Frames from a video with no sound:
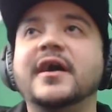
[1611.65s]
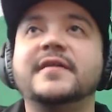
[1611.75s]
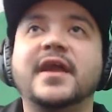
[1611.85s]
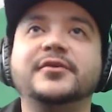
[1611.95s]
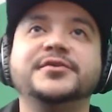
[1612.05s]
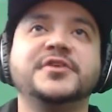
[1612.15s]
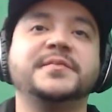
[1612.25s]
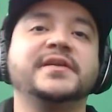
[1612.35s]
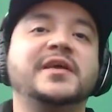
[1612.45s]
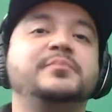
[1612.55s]
and then I do
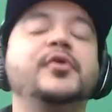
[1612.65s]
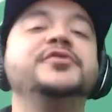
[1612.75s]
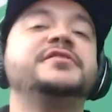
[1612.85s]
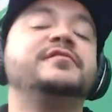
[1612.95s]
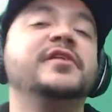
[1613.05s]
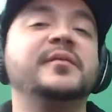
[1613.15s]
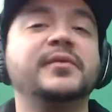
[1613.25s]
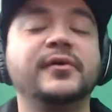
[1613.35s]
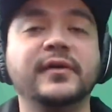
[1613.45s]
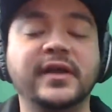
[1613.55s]
something like Bushin flip,
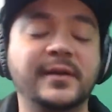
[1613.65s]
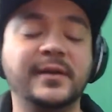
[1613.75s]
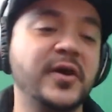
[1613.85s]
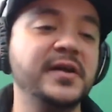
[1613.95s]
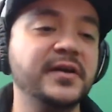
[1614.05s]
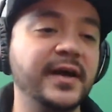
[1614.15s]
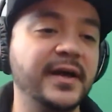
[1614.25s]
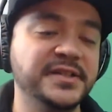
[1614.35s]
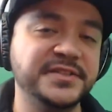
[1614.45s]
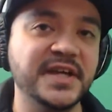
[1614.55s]
or like I'm trying to
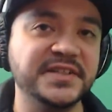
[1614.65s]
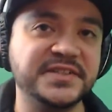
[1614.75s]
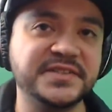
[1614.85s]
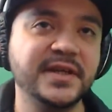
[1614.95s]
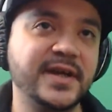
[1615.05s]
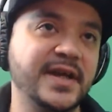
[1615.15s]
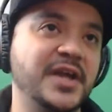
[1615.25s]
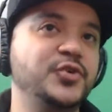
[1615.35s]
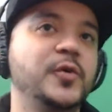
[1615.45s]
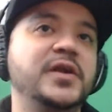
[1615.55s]
assess, can I
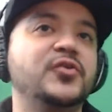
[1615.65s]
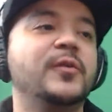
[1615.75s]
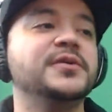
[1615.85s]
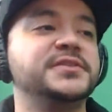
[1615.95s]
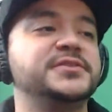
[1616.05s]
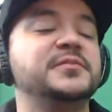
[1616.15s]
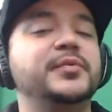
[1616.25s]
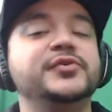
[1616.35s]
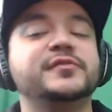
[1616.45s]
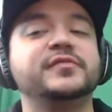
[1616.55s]
do any normals into the
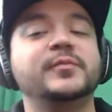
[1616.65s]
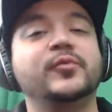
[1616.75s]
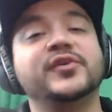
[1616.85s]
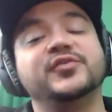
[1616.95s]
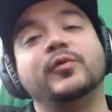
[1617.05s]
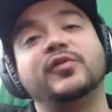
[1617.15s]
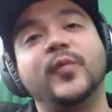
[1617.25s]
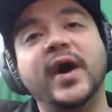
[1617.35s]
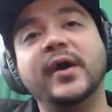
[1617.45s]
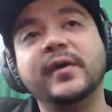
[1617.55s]
Bushin flip where it's
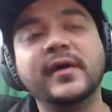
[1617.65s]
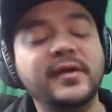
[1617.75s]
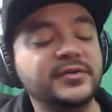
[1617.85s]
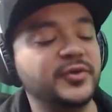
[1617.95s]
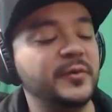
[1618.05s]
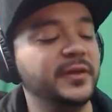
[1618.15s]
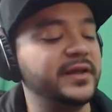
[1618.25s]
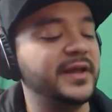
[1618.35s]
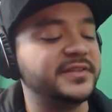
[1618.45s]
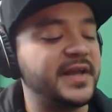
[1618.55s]
worthwhile? So I'm
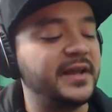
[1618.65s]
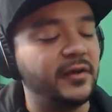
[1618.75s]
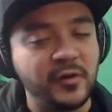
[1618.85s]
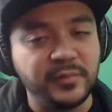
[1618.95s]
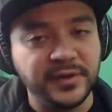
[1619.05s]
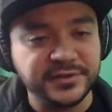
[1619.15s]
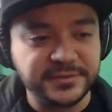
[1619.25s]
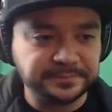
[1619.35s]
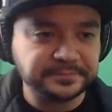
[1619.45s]
looking at standing hard punch,